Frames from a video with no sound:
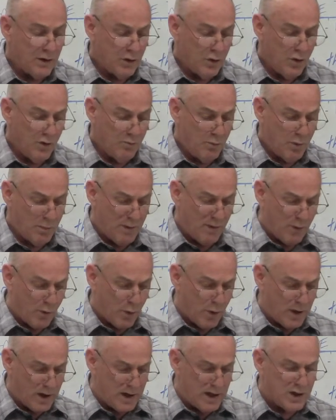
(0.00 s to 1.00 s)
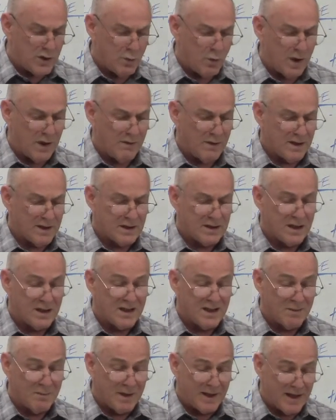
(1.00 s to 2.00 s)
that you have put before each one of us
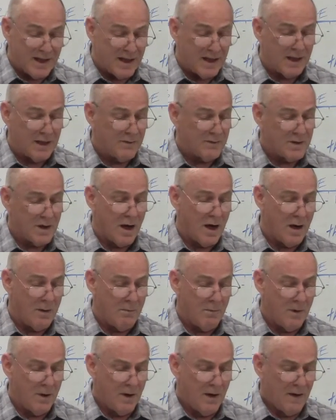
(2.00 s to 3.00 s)
since the beginning of time,